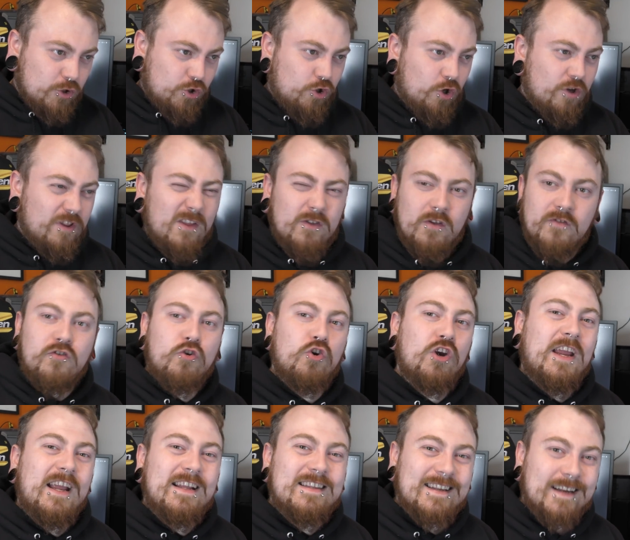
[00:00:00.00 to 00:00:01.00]
sure that they've
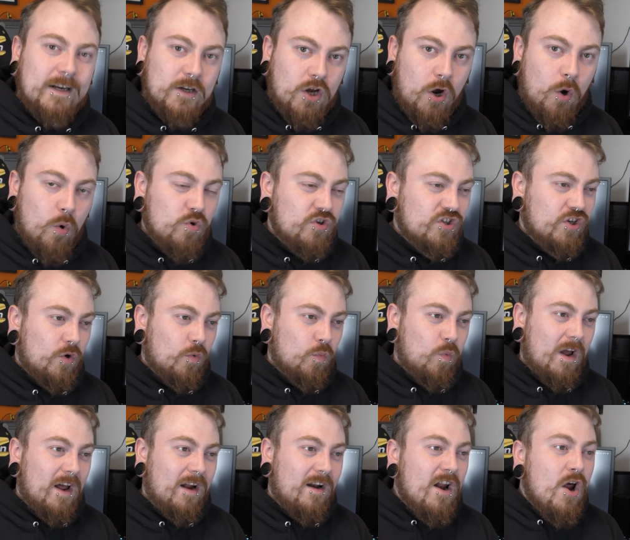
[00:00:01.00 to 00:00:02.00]
created a culture
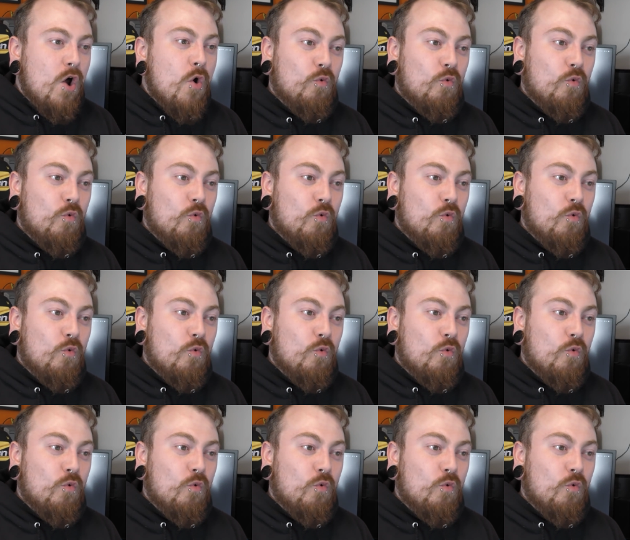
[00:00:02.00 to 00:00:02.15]
where